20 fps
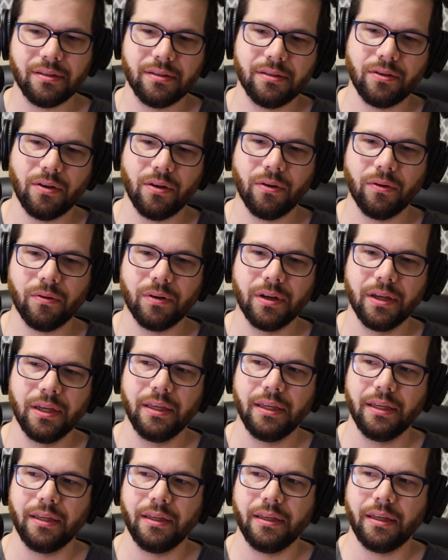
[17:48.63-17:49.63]
So
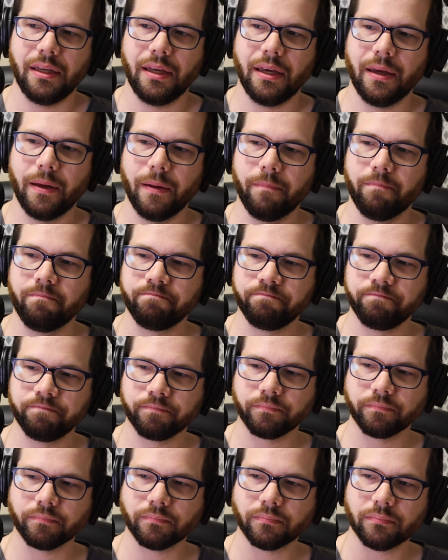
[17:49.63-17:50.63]

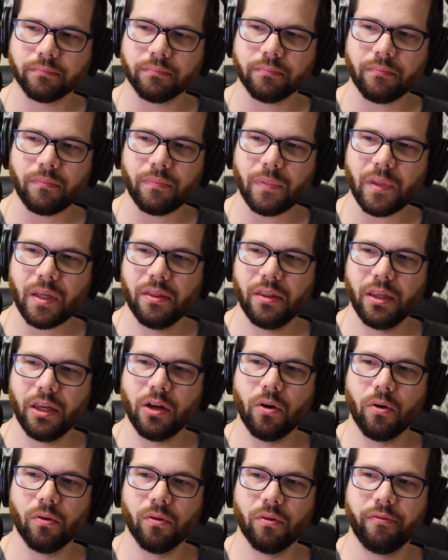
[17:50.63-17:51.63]
the
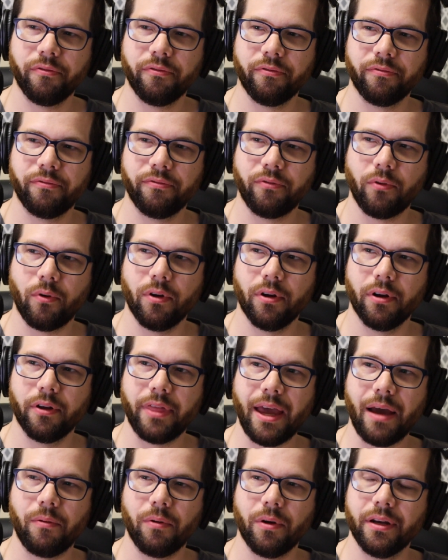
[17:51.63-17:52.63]
goal for
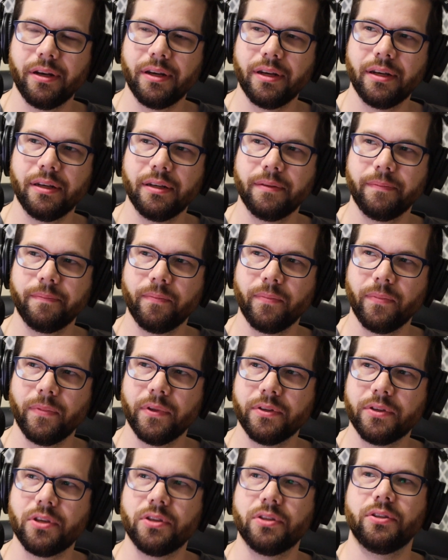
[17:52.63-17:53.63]
that one,
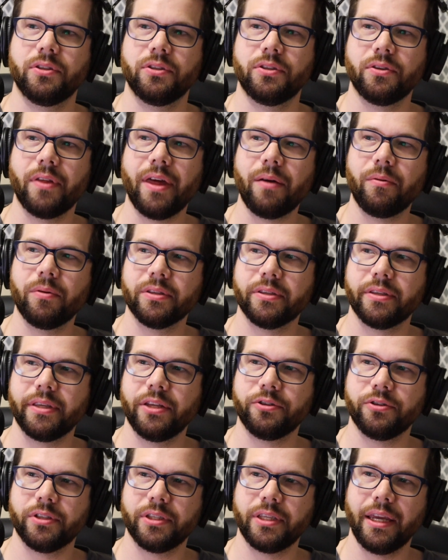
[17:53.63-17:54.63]
so that one's
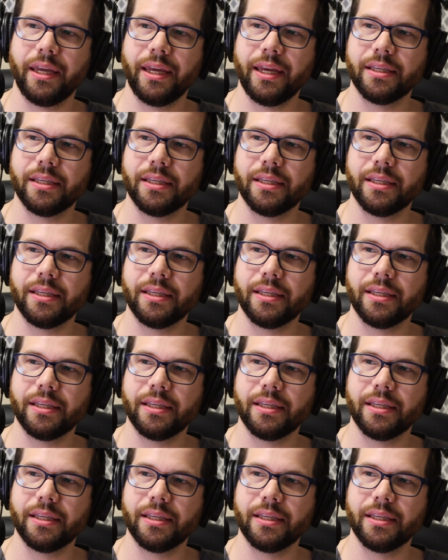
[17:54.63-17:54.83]
interesting.